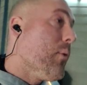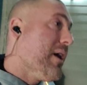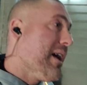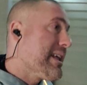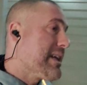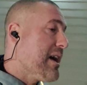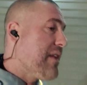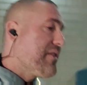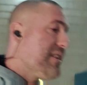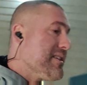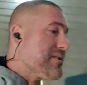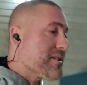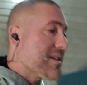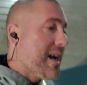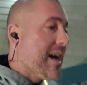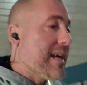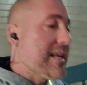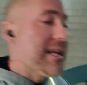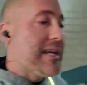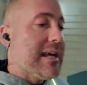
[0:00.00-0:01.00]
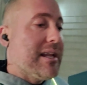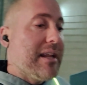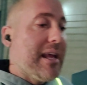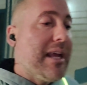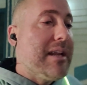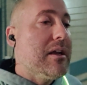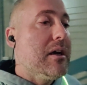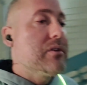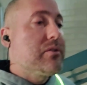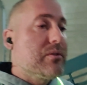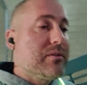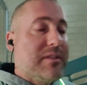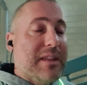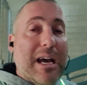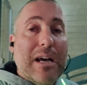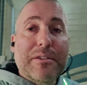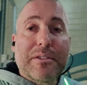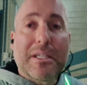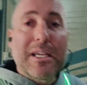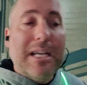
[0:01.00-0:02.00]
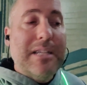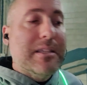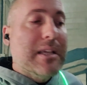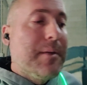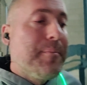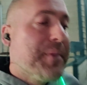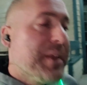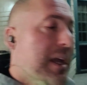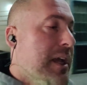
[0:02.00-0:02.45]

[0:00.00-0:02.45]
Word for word: well, I got this guy and I got 800,000 guys.